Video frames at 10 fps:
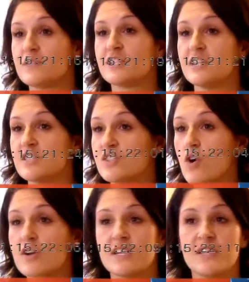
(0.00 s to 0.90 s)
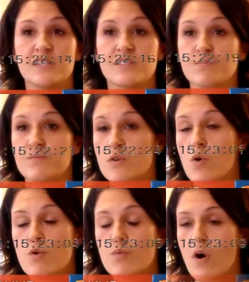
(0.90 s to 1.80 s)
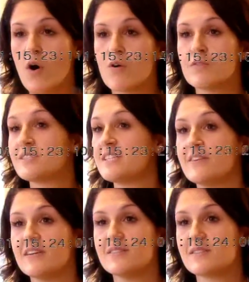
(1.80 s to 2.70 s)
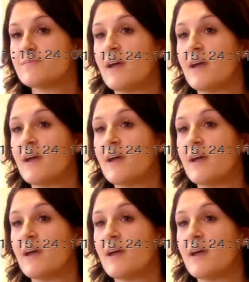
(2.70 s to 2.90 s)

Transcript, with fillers: switches, sockets, the whole wall, ceilings,